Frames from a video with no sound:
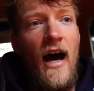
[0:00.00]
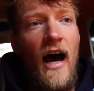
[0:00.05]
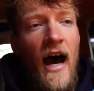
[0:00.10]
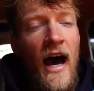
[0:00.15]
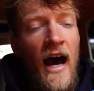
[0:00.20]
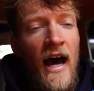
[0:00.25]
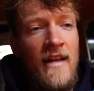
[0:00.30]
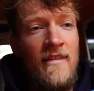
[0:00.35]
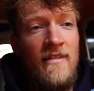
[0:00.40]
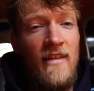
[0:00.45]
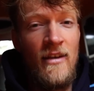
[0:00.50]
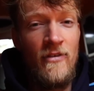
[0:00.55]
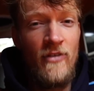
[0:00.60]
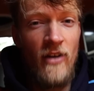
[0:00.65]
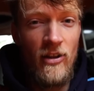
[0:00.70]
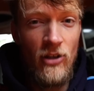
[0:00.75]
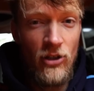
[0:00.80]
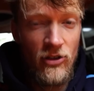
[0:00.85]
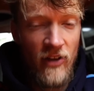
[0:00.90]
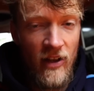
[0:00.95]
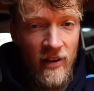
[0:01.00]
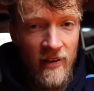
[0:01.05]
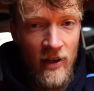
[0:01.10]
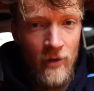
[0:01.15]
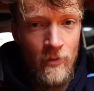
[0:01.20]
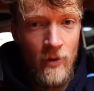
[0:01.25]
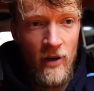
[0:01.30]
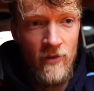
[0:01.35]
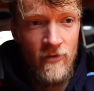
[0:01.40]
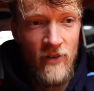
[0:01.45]
And even I looked at a
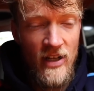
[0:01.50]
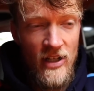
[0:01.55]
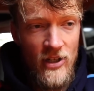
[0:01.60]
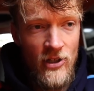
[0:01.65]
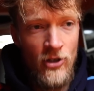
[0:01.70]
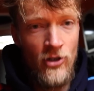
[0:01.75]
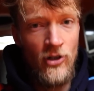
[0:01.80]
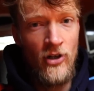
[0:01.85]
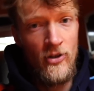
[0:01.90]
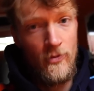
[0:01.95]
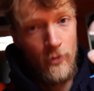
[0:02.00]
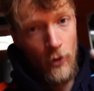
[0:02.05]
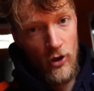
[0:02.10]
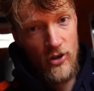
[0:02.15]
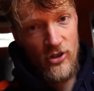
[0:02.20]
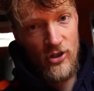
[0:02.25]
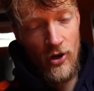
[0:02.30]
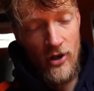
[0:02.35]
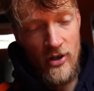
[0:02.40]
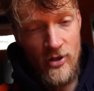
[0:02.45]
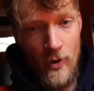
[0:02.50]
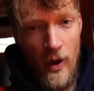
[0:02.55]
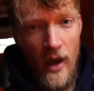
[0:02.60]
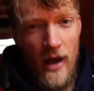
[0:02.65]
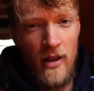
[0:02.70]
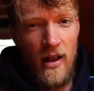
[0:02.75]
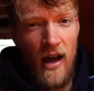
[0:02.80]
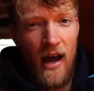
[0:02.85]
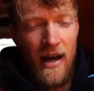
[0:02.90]
little bit of video, and you probably saw it as well,